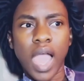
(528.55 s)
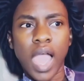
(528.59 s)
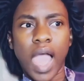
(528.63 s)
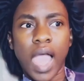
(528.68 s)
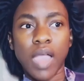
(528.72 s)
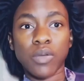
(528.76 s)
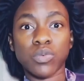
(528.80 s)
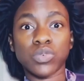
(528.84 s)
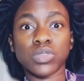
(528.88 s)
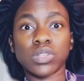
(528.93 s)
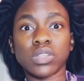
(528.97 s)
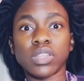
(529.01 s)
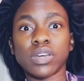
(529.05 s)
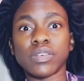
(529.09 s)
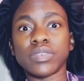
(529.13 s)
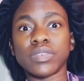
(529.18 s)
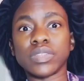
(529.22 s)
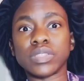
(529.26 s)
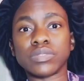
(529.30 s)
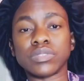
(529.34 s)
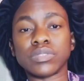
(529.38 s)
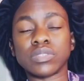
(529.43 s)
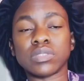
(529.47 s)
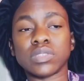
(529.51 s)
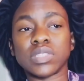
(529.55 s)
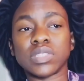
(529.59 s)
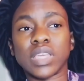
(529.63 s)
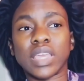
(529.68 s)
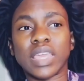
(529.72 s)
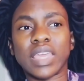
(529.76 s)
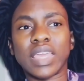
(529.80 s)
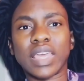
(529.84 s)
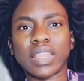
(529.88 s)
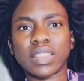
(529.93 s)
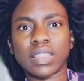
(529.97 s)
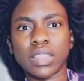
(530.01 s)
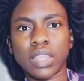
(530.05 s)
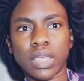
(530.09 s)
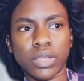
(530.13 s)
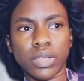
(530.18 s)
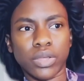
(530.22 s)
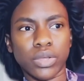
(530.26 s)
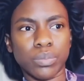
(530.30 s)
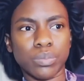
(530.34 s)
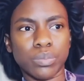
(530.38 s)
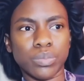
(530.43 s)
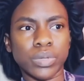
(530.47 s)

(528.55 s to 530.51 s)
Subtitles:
I would love it to get there.